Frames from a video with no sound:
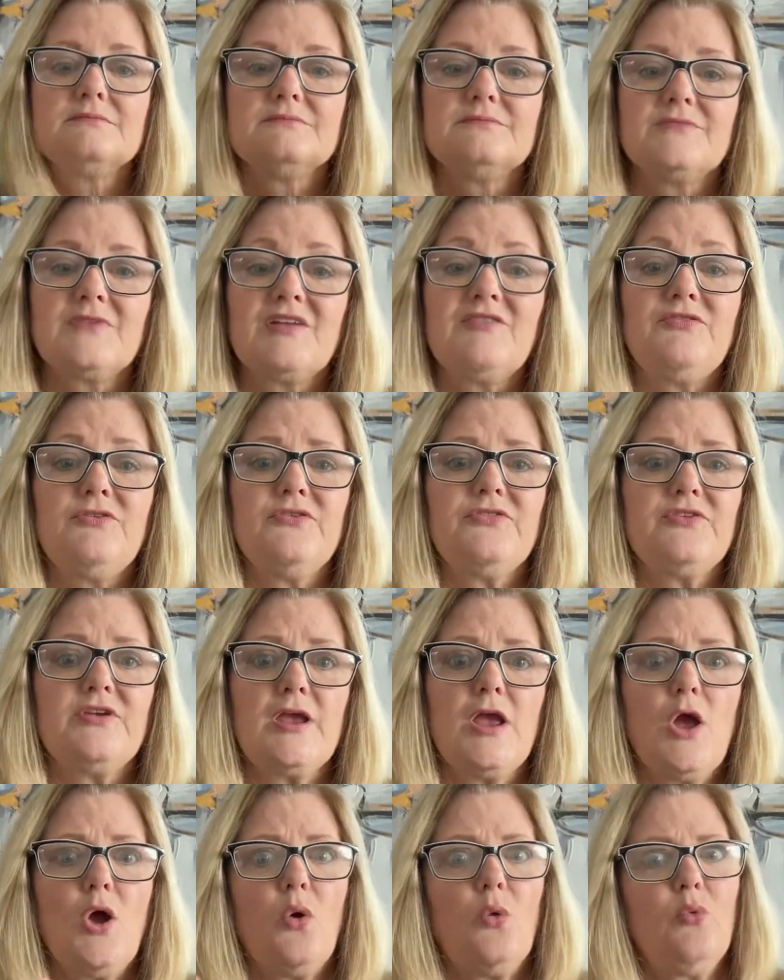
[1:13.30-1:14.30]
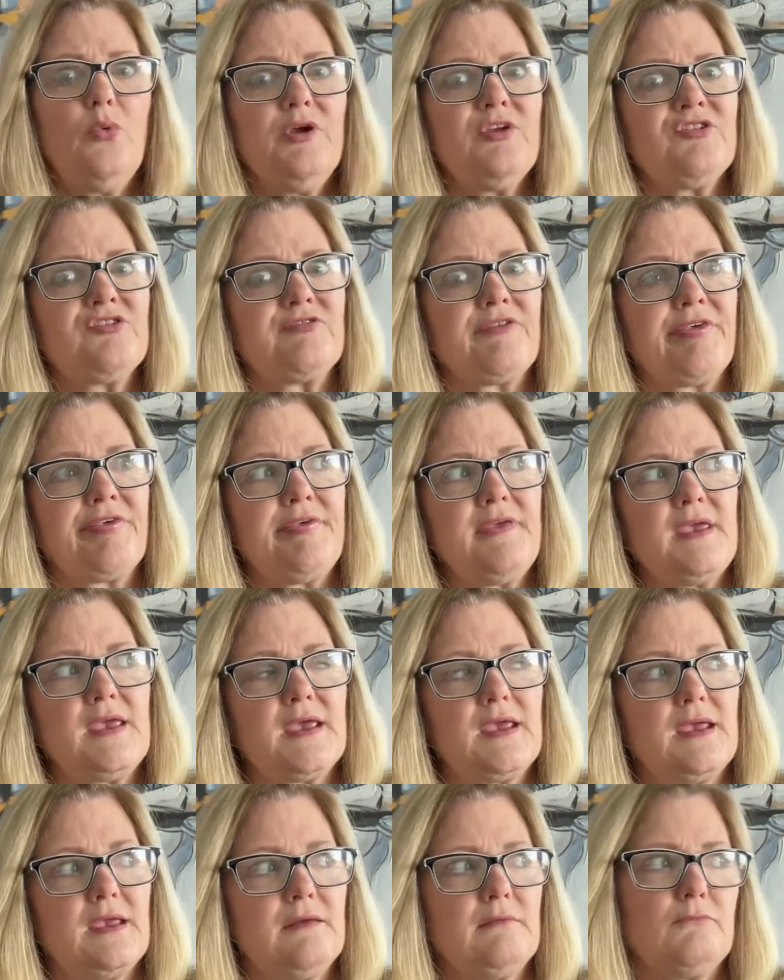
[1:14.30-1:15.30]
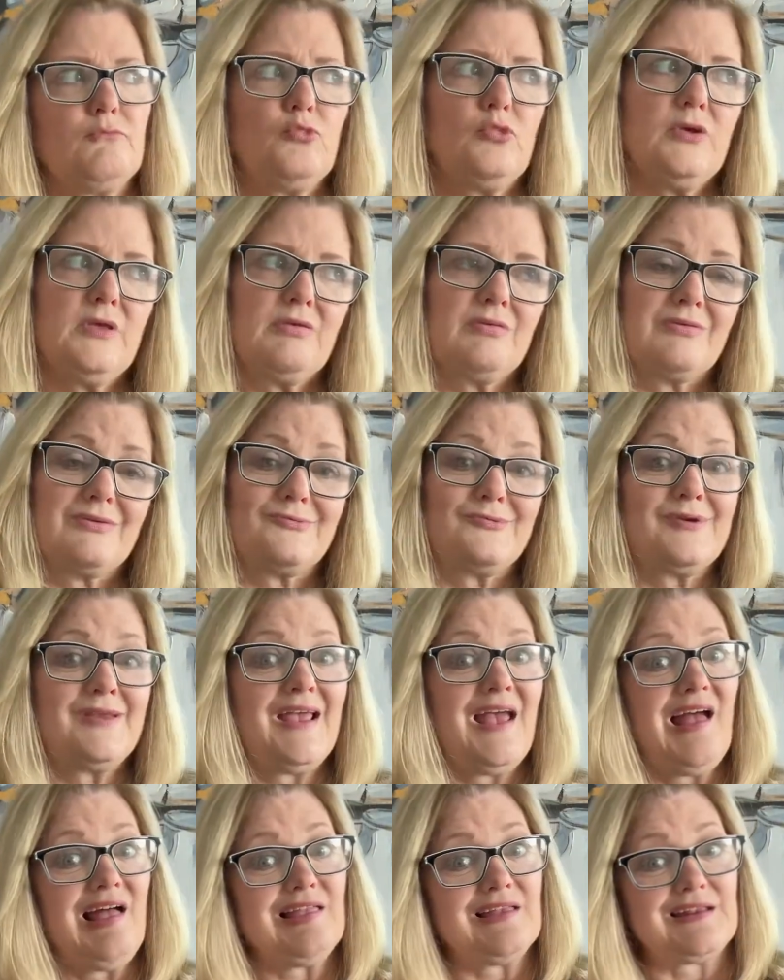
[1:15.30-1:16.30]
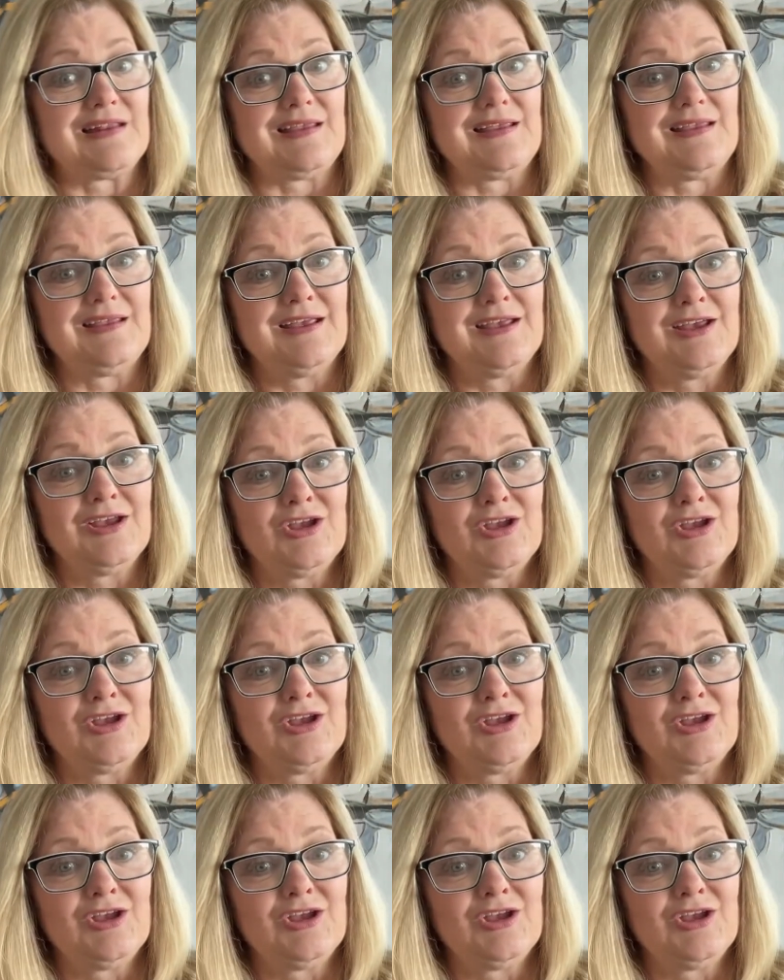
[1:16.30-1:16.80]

confusing wishful thinking with reality.